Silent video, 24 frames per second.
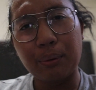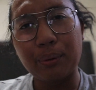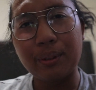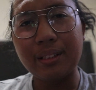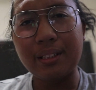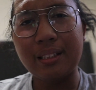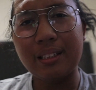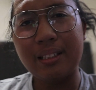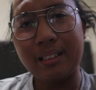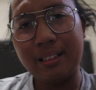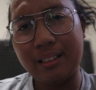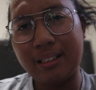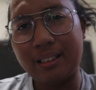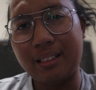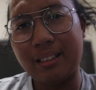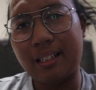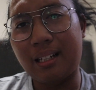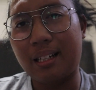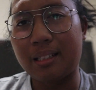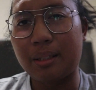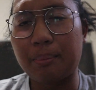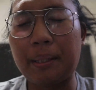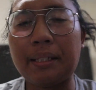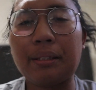recently just
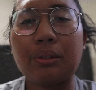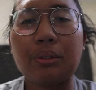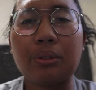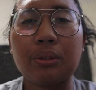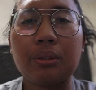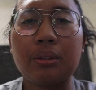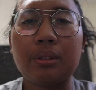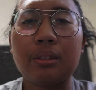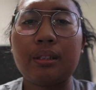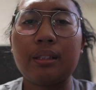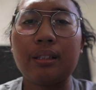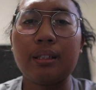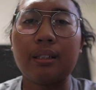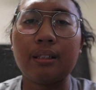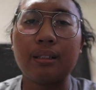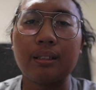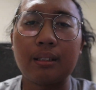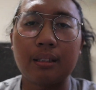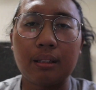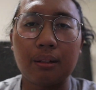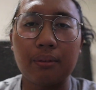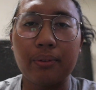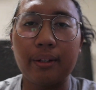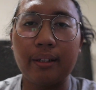got spacers and
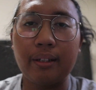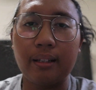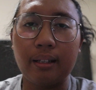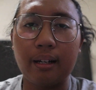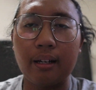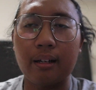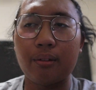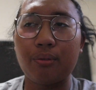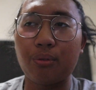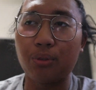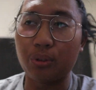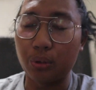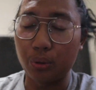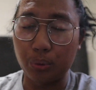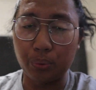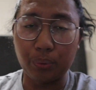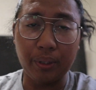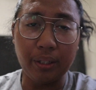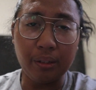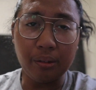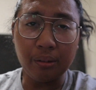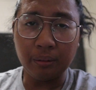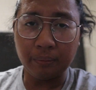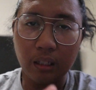stuff like that for the
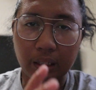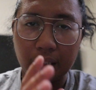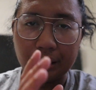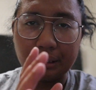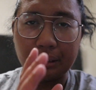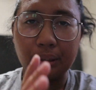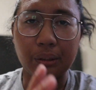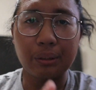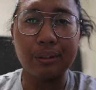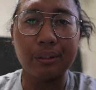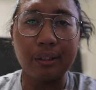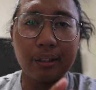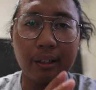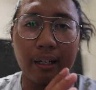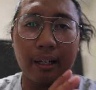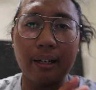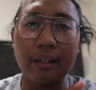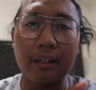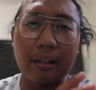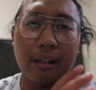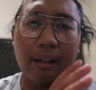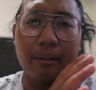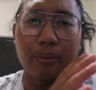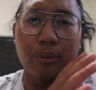rear, because currently I
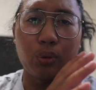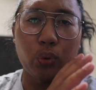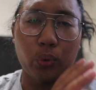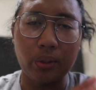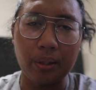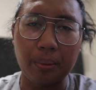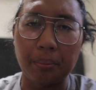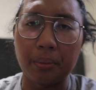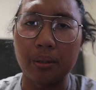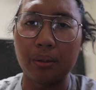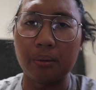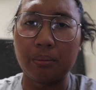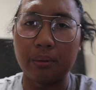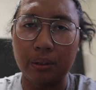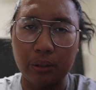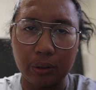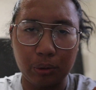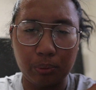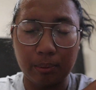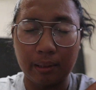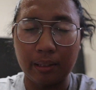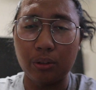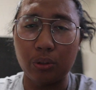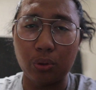have 20mm
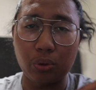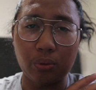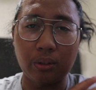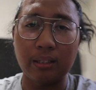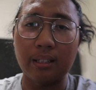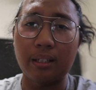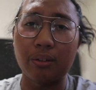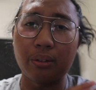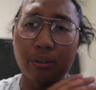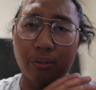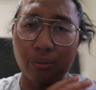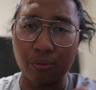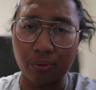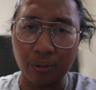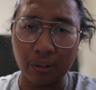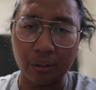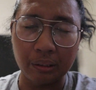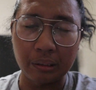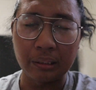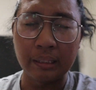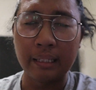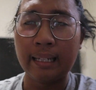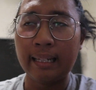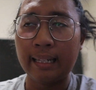spacers right now in the
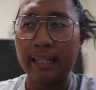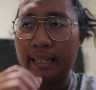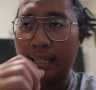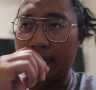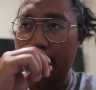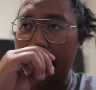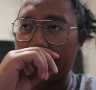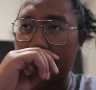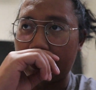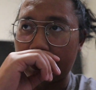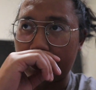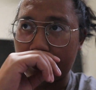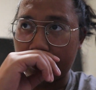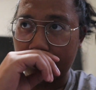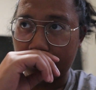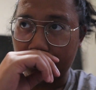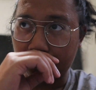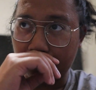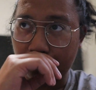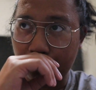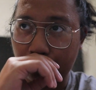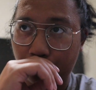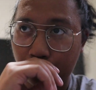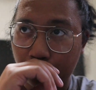front,
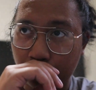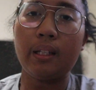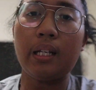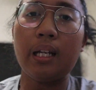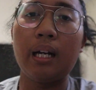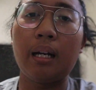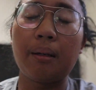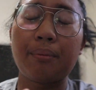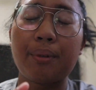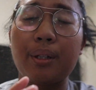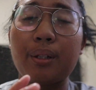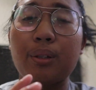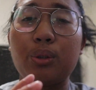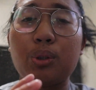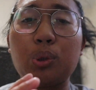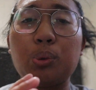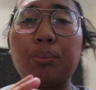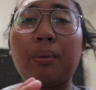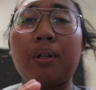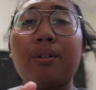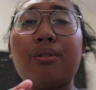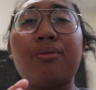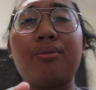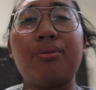and I'm gonna do
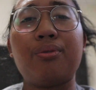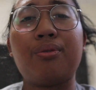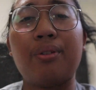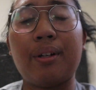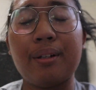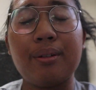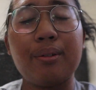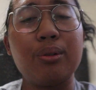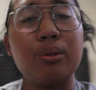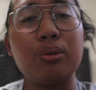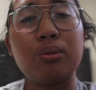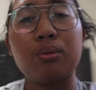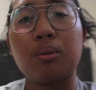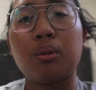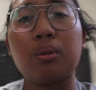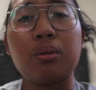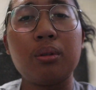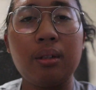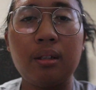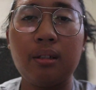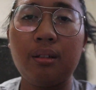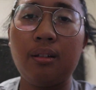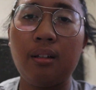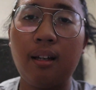my fender
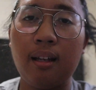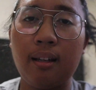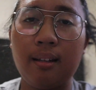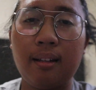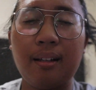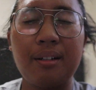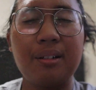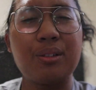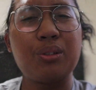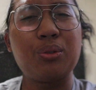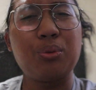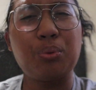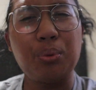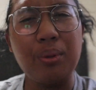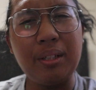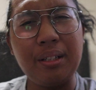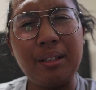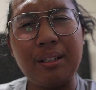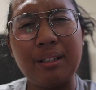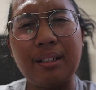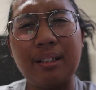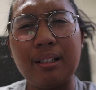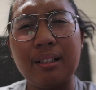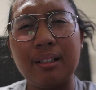rolling next
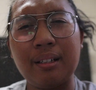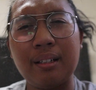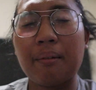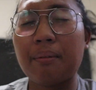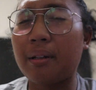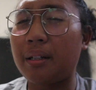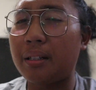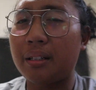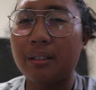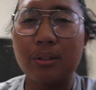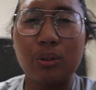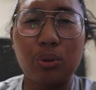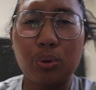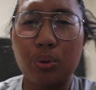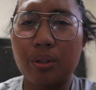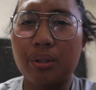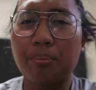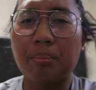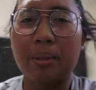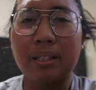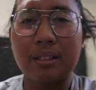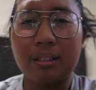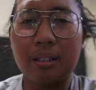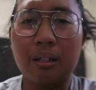week. I'm not gonna do
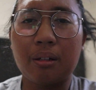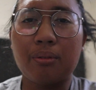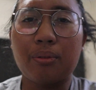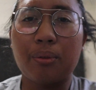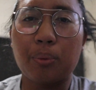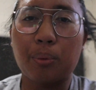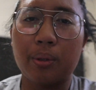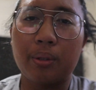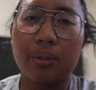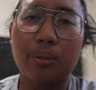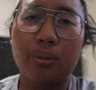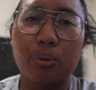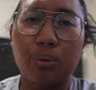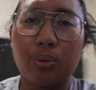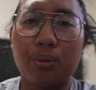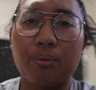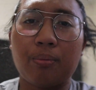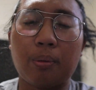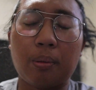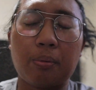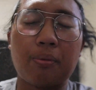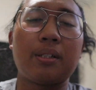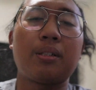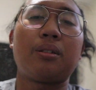it myself. I want to do it
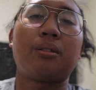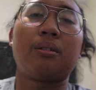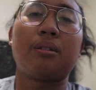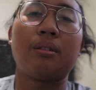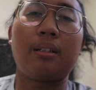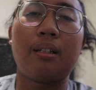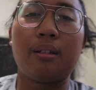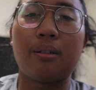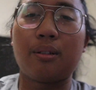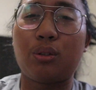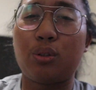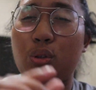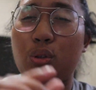professionally and